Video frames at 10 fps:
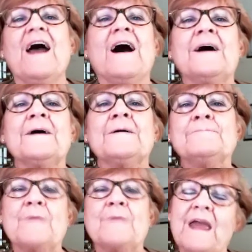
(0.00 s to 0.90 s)

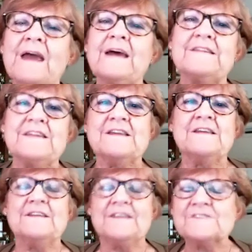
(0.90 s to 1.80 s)
And
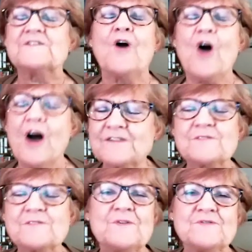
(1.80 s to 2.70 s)
he's an
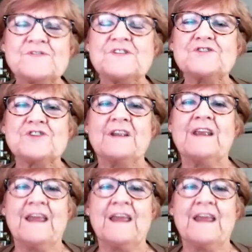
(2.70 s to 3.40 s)
awesome musician,